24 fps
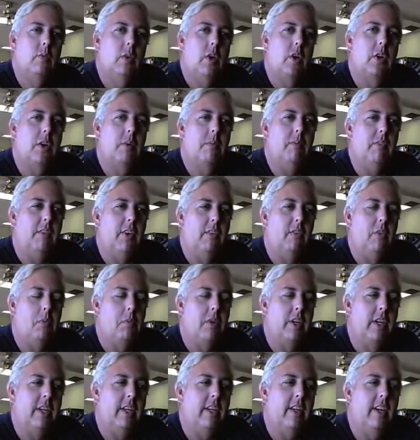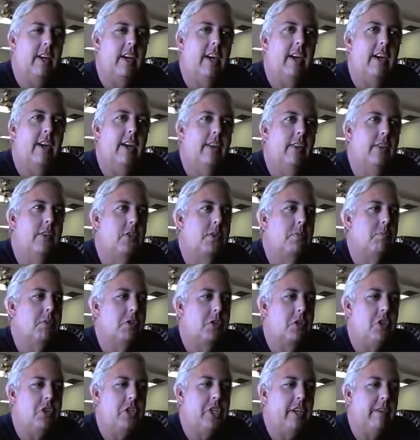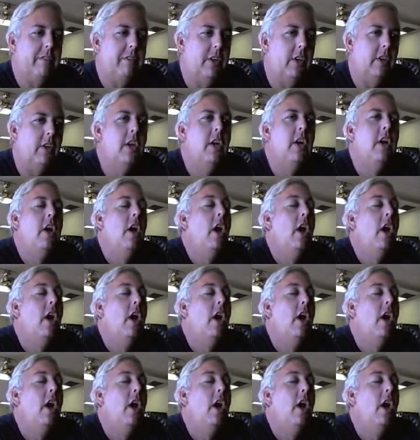Welcome, everybody. This is Mr. Jeff here.